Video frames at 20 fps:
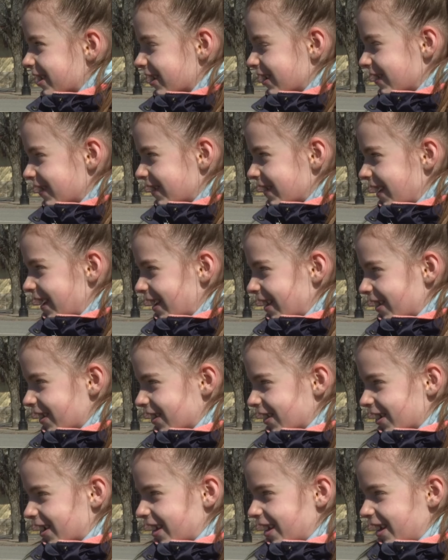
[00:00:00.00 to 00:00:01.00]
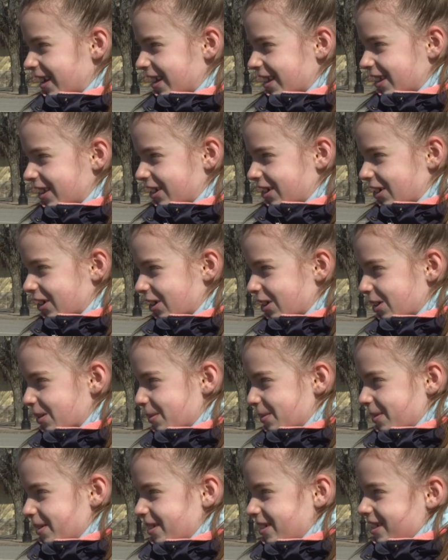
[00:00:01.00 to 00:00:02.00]
don't like looking at the
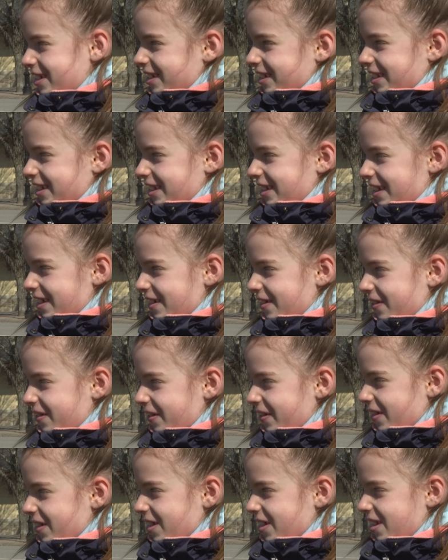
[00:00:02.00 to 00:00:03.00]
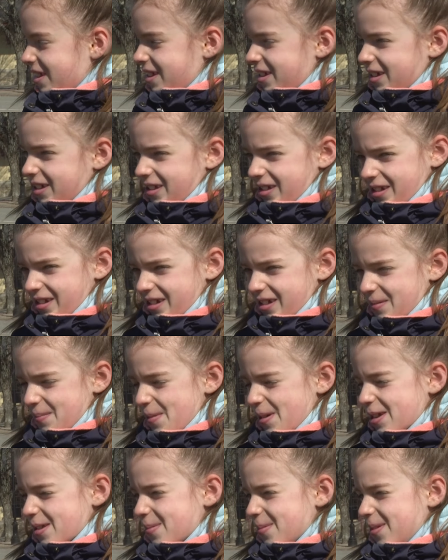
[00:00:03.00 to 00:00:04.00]
garbage and stuff and it it
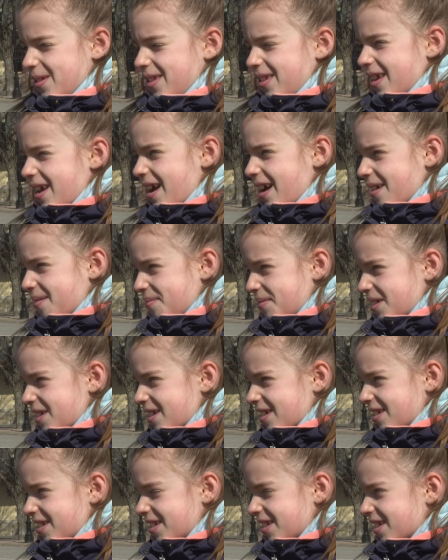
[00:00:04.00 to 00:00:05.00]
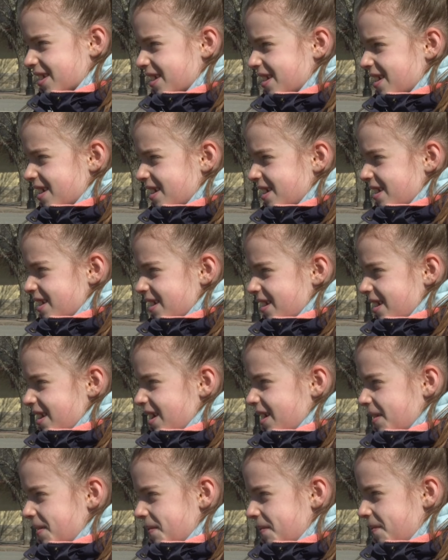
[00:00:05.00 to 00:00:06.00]
makes me sad because
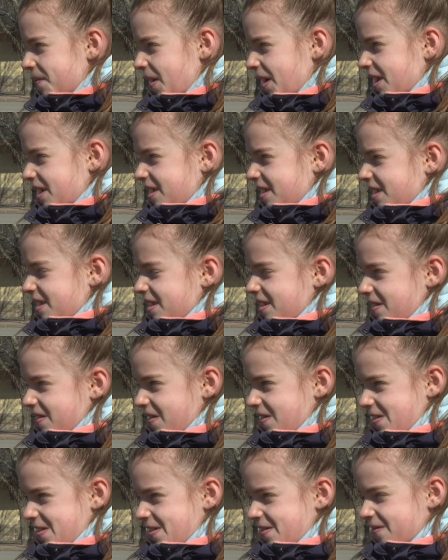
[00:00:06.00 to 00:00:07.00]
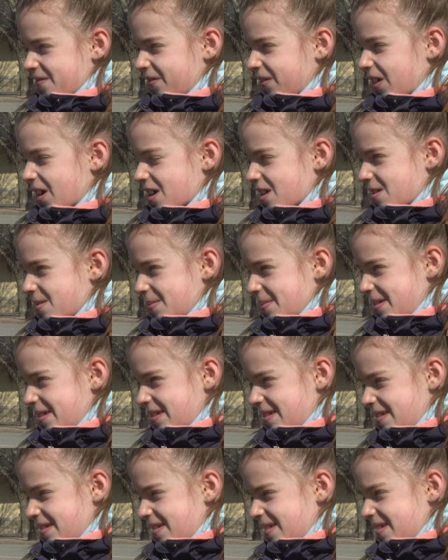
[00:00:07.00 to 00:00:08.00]
it affects this environment.